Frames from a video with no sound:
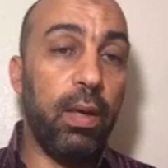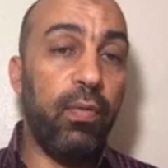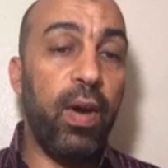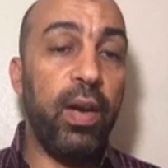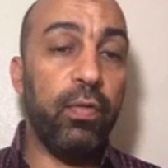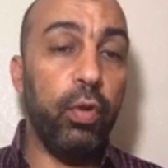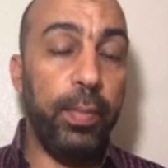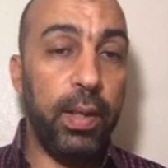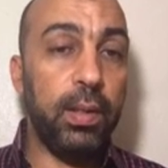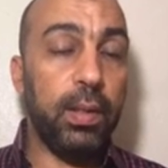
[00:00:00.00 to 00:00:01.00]
5
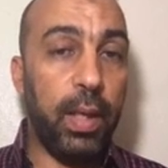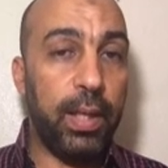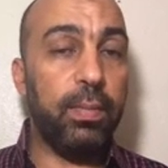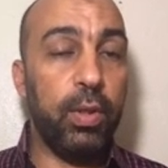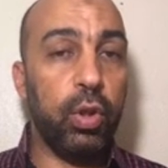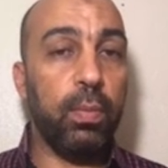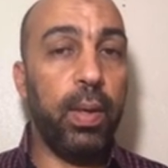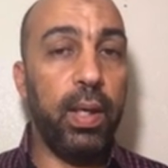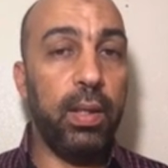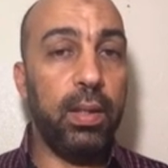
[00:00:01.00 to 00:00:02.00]
domains as mentioned by
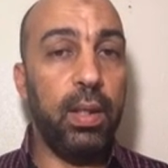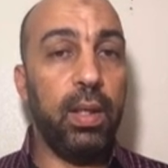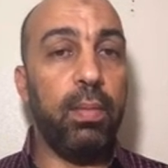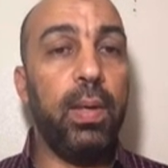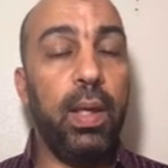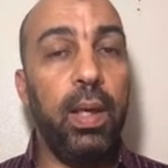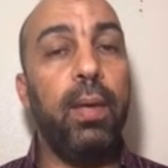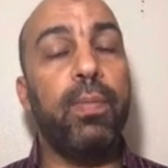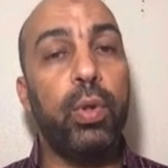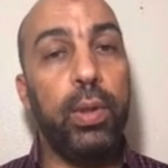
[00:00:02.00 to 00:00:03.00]
NCAA
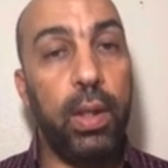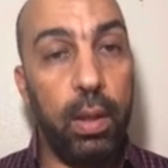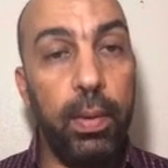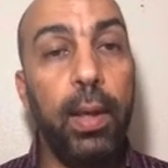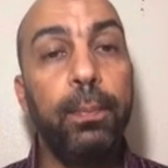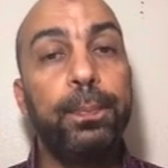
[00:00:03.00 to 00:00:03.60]
in Saudi Arabia.